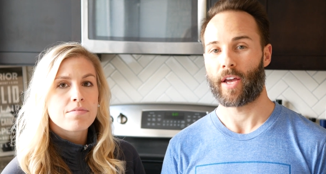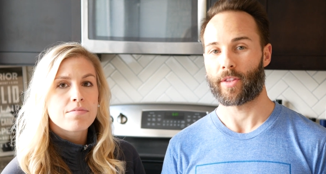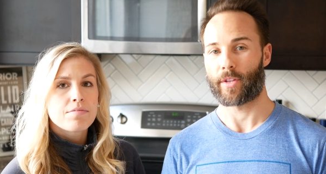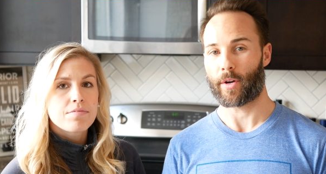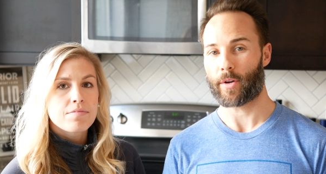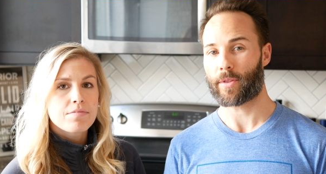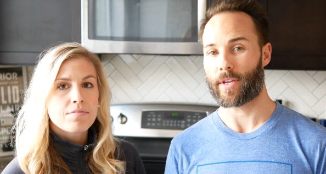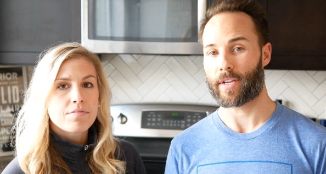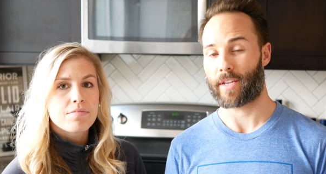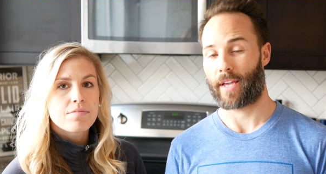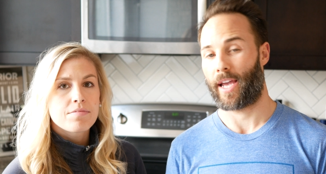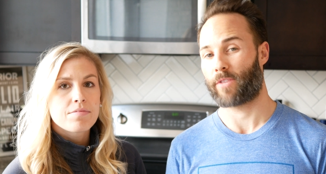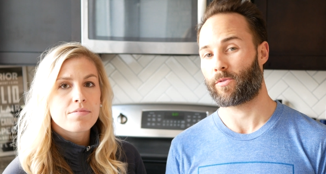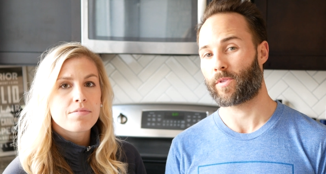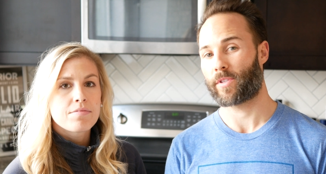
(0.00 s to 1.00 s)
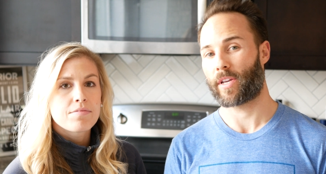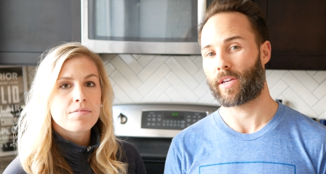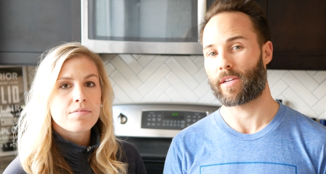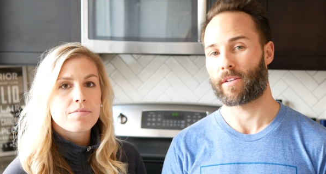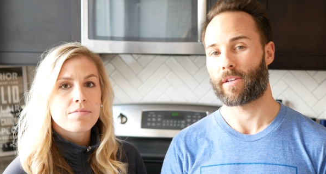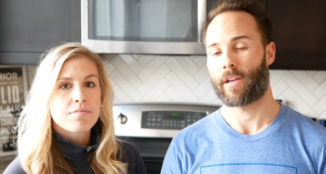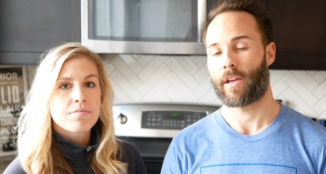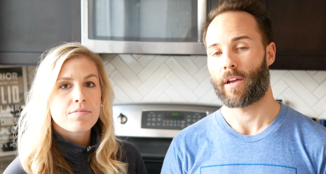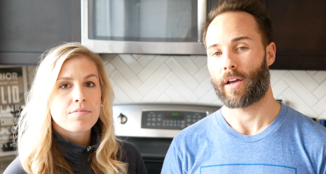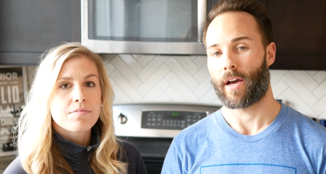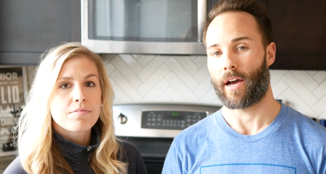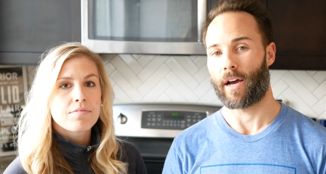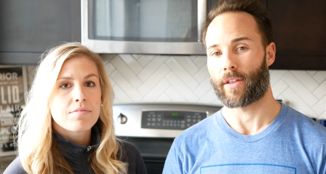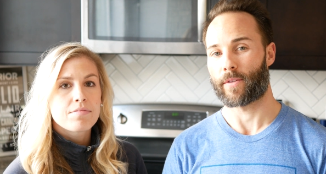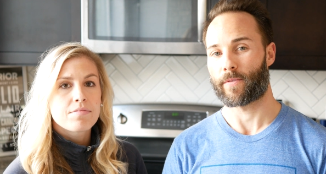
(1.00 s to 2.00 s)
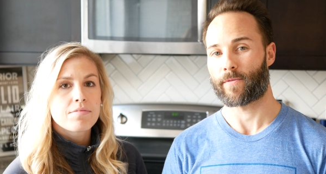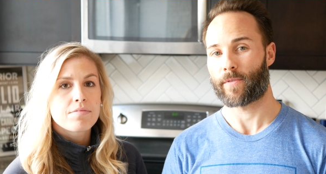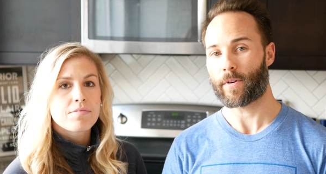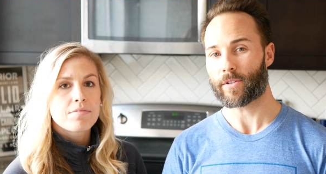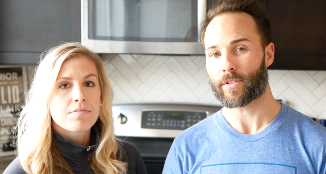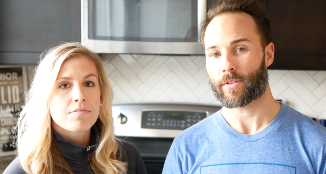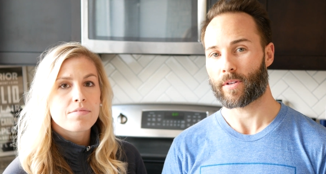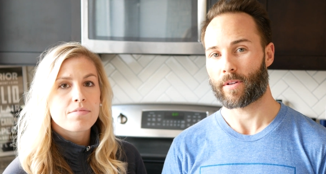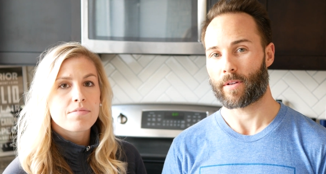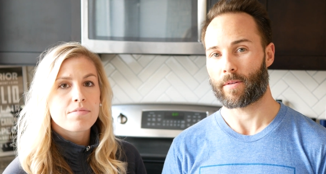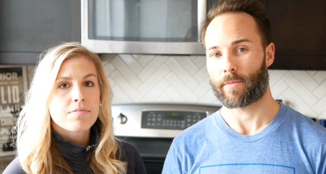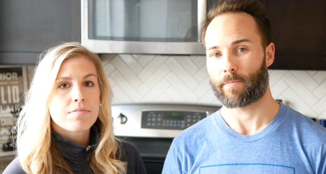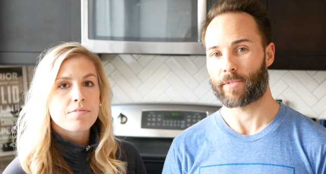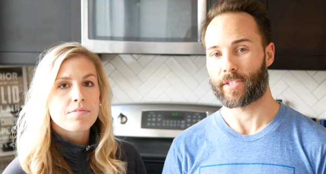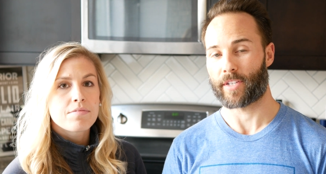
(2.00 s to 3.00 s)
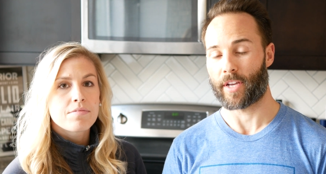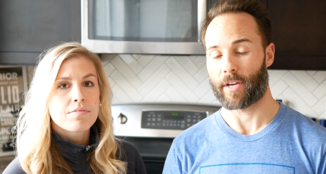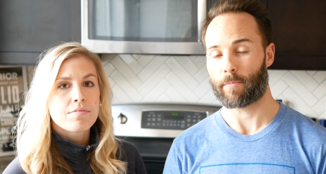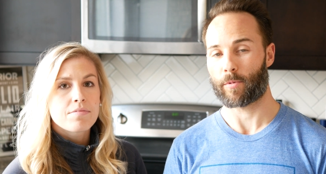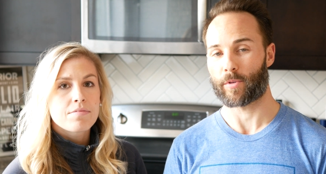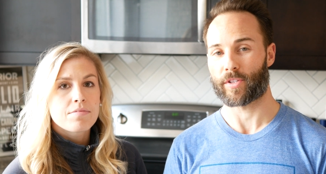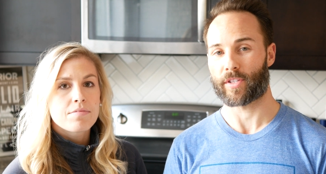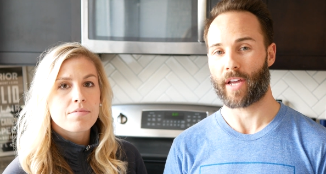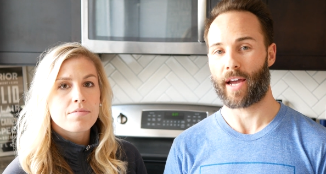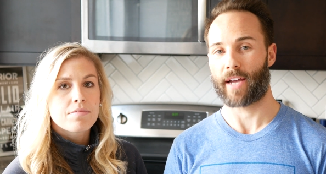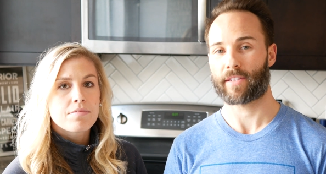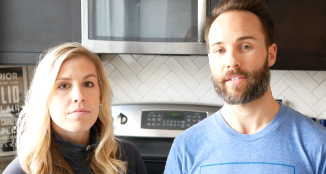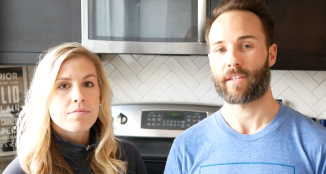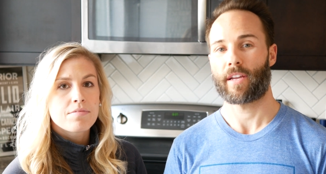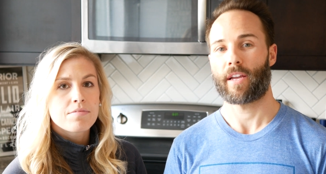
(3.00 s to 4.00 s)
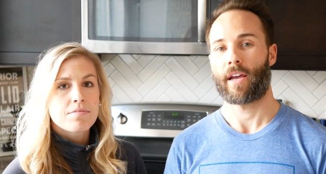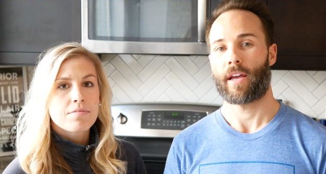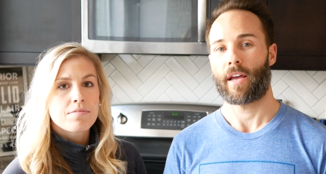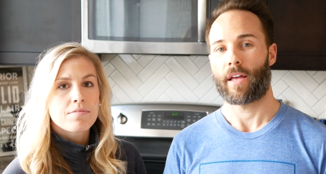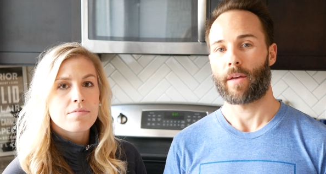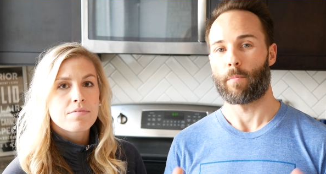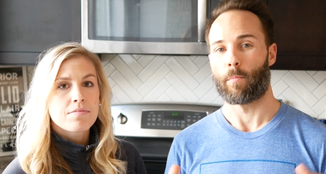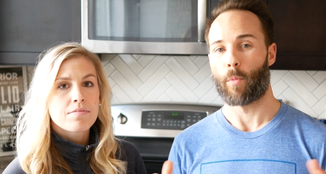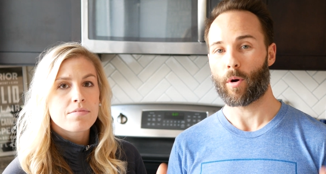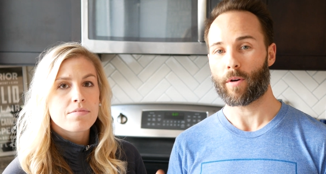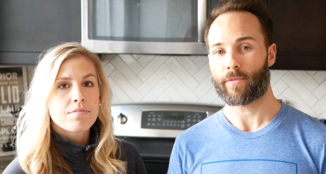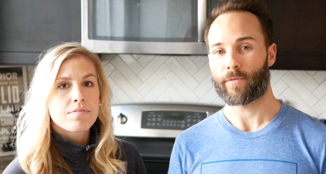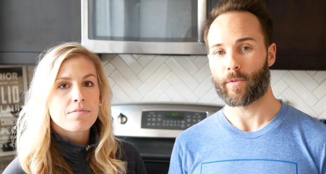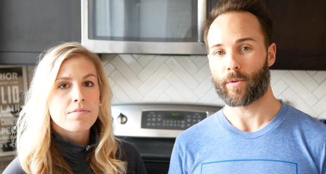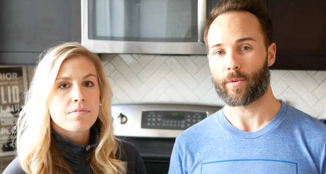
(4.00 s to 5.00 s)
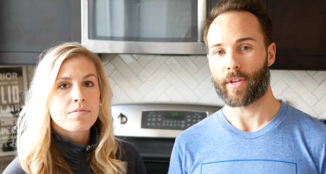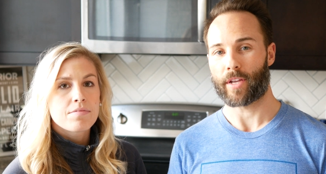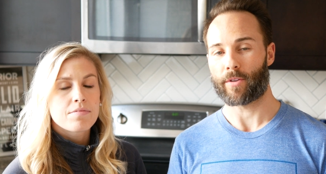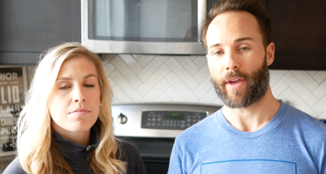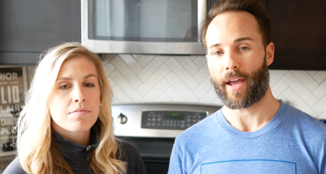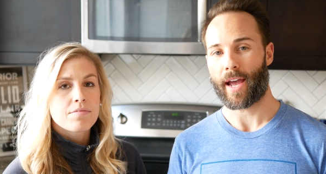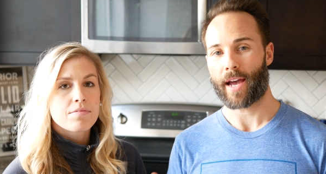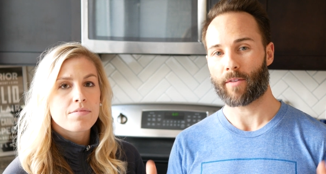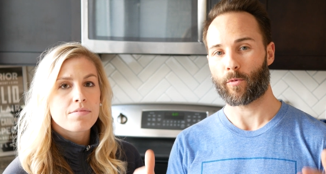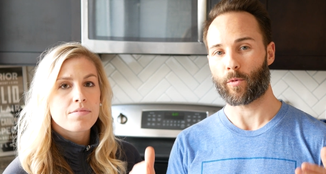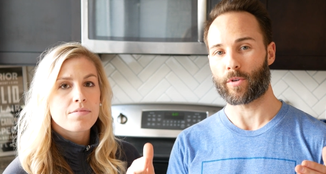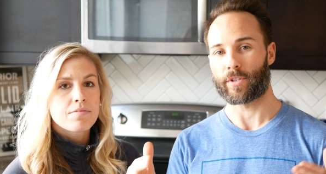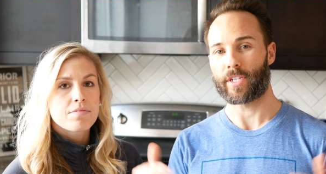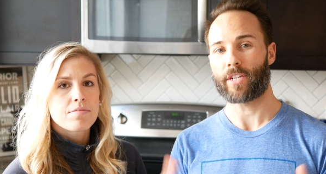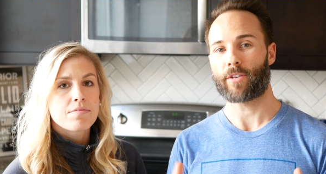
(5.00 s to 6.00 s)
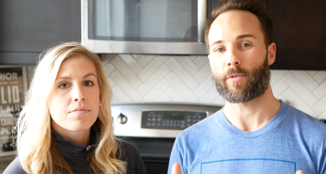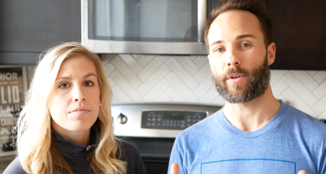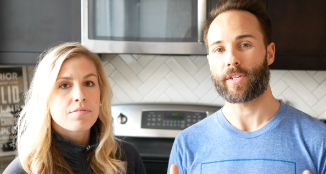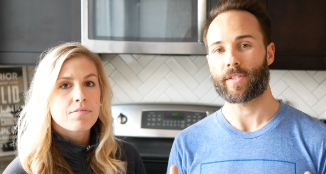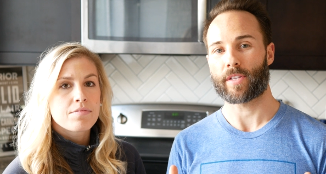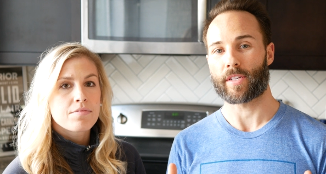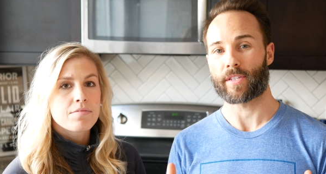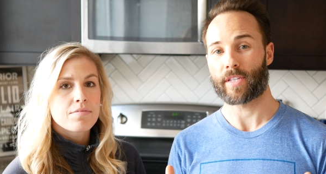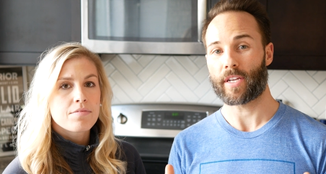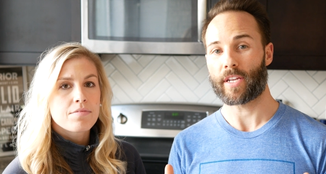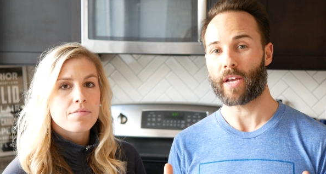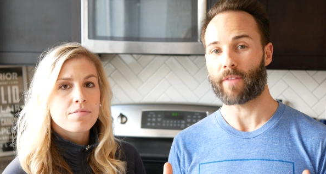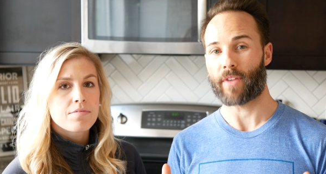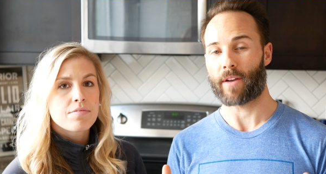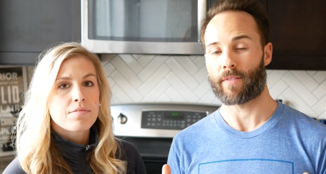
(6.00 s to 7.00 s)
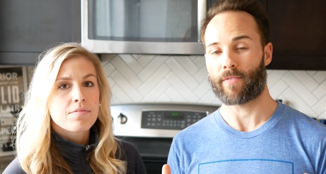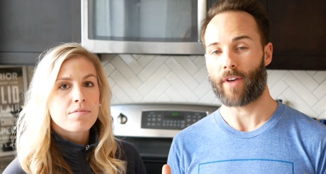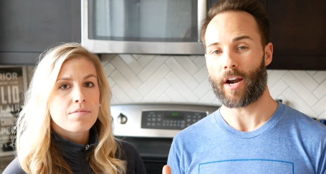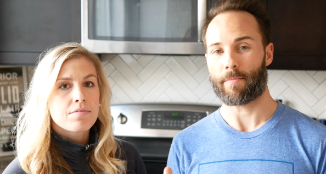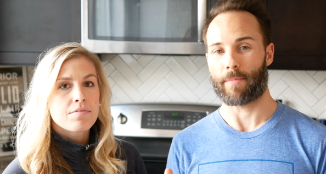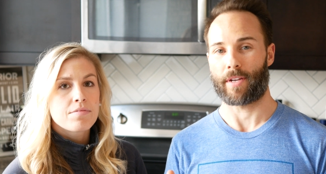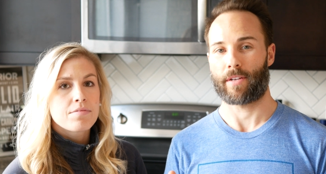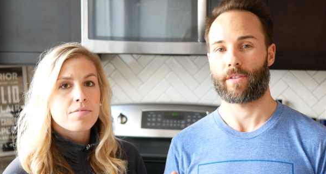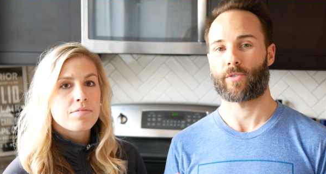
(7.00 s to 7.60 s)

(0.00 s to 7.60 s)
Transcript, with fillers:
Speaker 1: The other thing, as we said in uh, the first tip, was that more food that you have will decrease the acidity of that environment.